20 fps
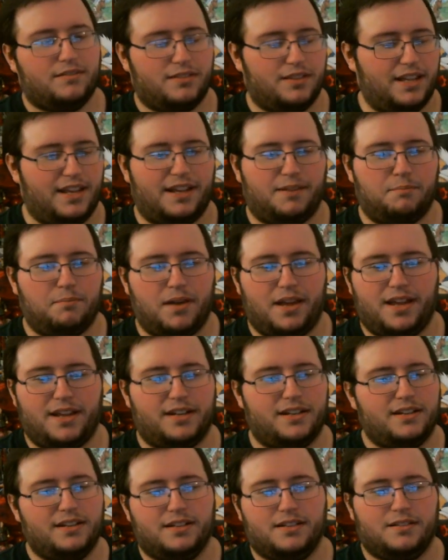lay in
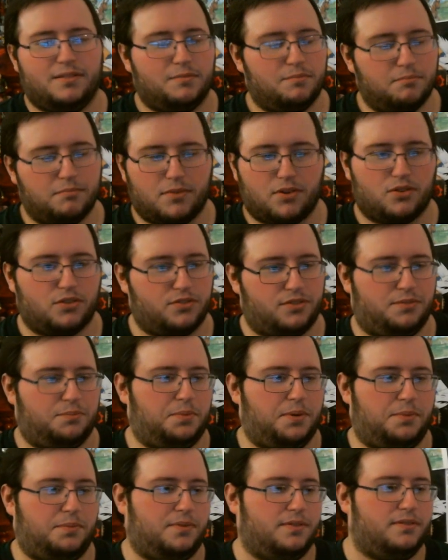bed, murder some
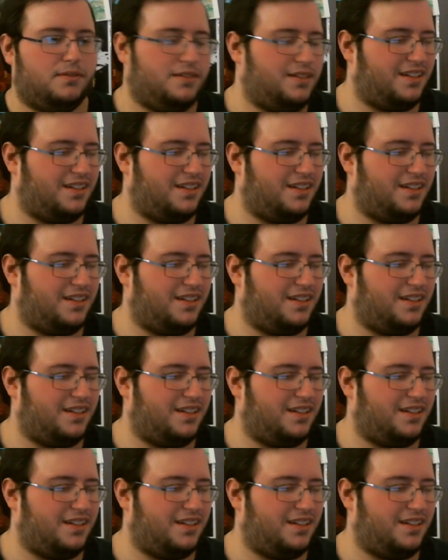people.